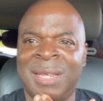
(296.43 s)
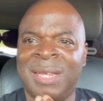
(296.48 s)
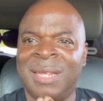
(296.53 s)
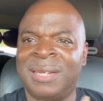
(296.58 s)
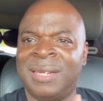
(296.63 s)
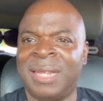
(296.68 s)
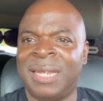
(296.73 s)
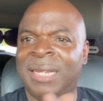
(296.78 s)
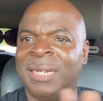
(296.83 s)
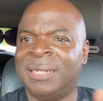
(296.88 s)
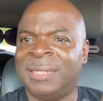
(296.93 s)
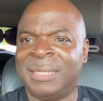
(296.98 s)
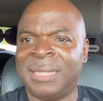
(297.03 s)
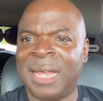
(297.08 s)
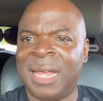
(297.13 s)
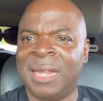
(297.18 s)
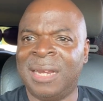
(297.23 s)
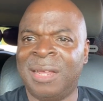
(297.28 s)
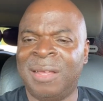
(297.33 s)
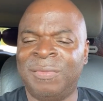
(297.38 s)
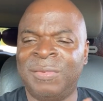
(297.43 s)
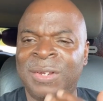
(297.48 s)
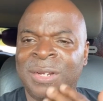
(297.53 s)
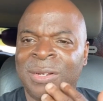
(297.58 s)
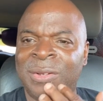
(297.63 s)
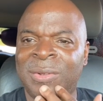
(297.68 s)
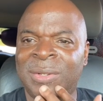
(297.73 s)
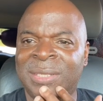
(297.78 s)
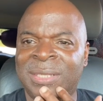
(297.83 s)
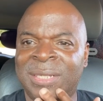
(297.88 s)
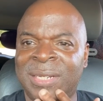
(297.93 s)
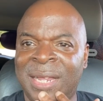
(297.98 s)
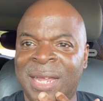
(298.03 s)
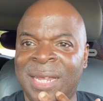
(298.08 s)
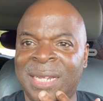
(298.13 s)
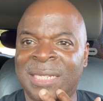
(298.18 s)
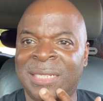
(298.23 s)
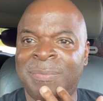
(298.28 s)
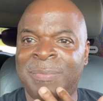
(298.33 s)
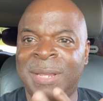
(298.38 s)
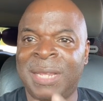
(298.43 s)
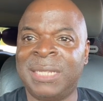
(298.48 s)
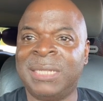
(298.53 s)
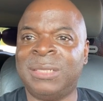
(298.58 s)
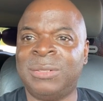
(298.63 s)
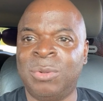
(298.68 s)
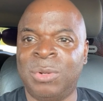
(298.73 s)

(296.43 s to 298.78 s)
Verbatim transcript: the inside of it looks nice based